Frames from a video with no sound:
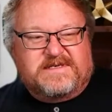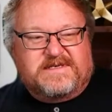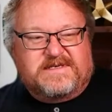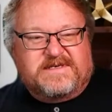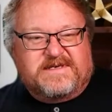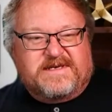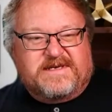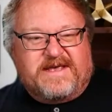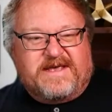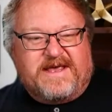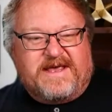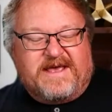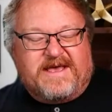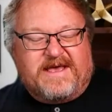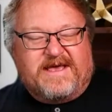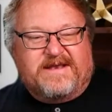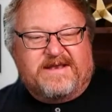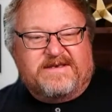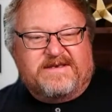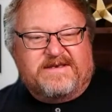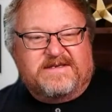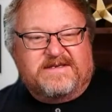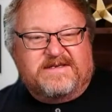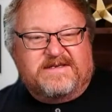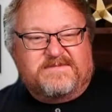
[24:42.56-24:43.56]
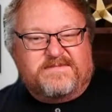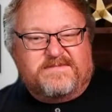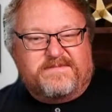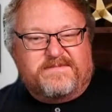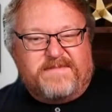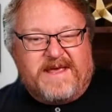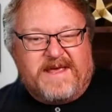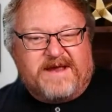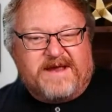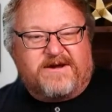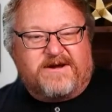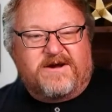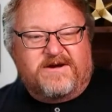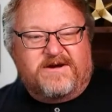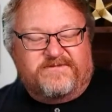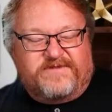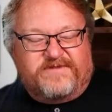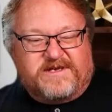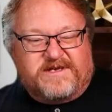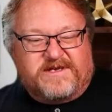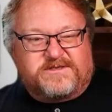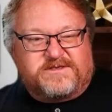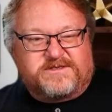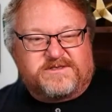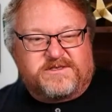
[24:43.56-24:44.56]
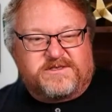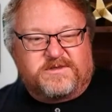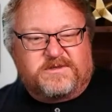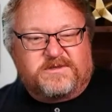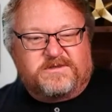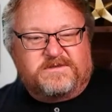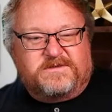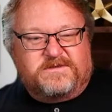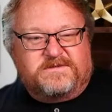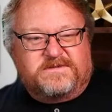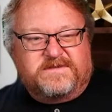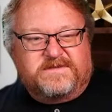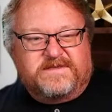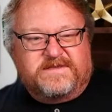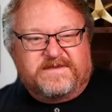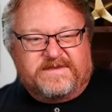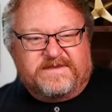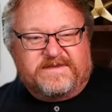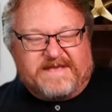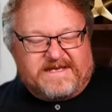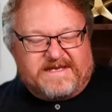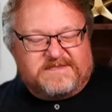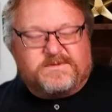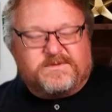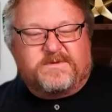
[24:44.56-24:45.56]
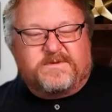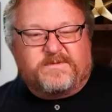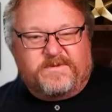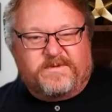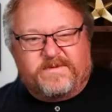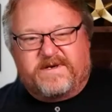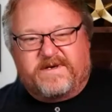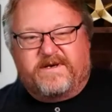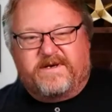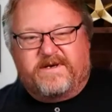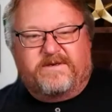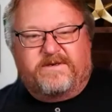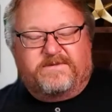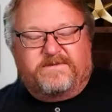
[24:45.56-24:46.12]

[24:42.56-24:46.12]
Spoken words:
and make our investors whole, that's what we want to do.